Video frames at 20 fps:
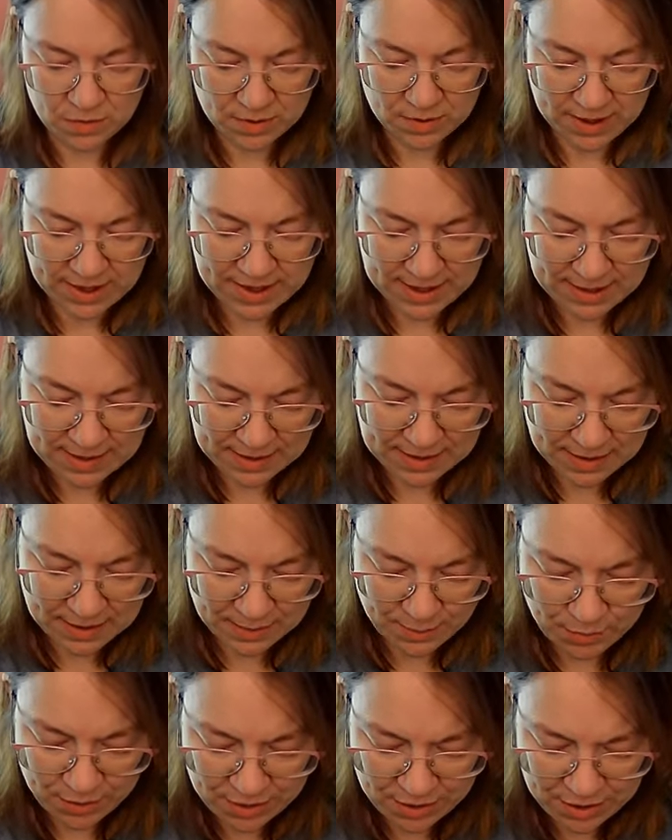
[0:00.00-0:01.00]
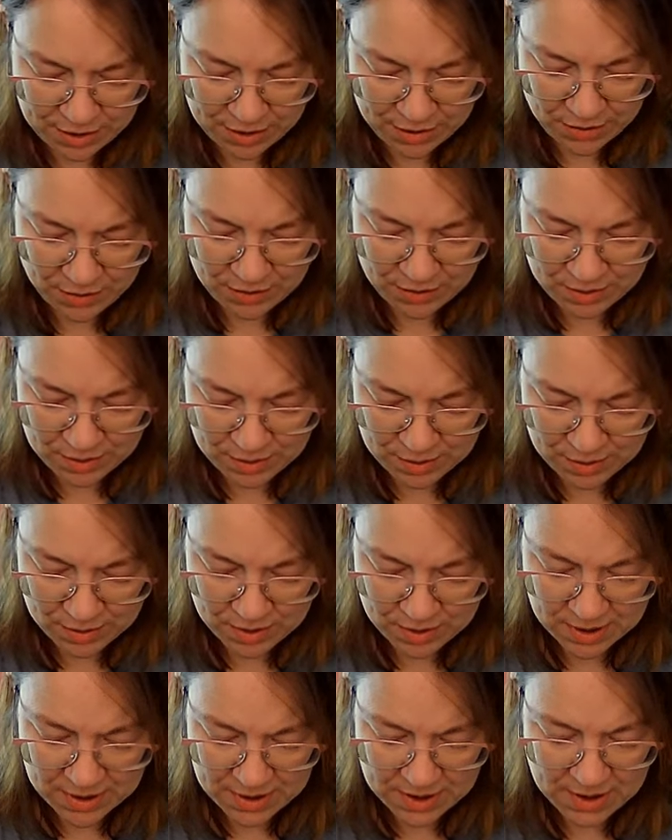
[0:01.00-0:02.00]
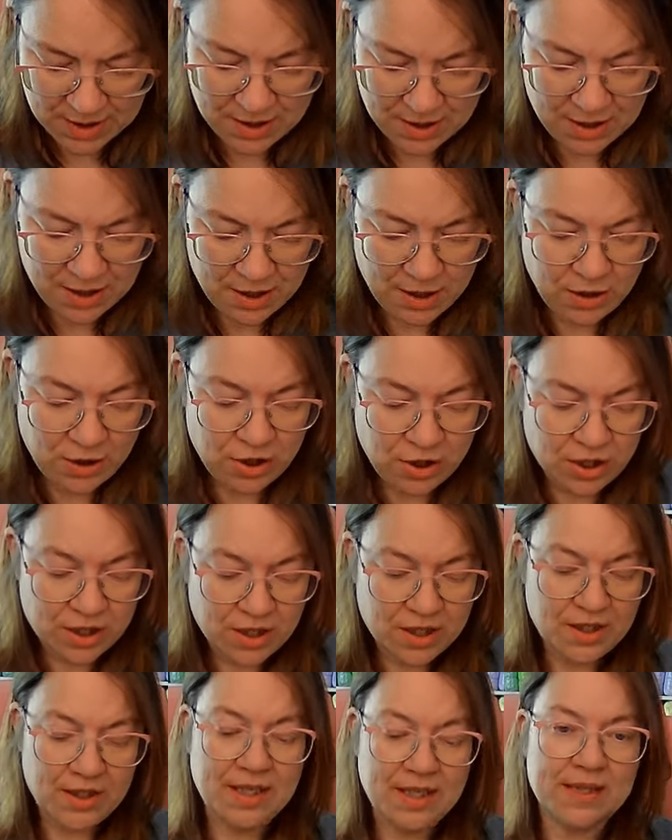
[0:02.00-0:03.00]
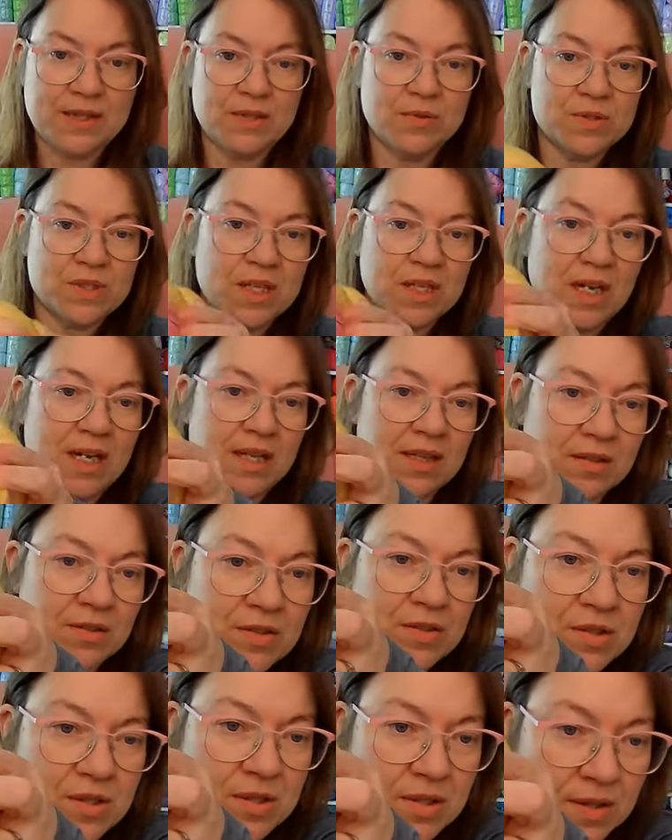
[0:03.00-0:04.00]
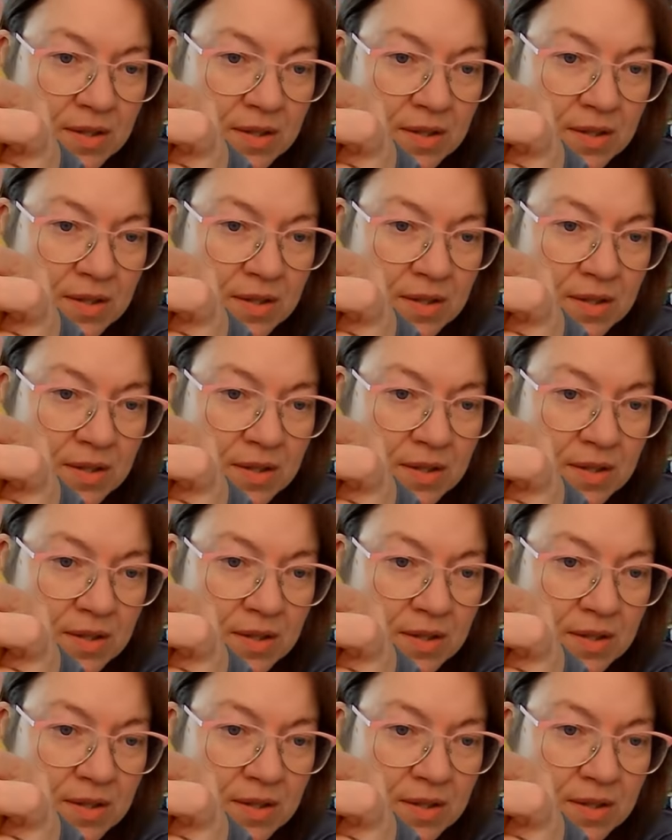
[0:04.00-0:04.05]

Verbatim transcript: And then the blue. Look at those colors.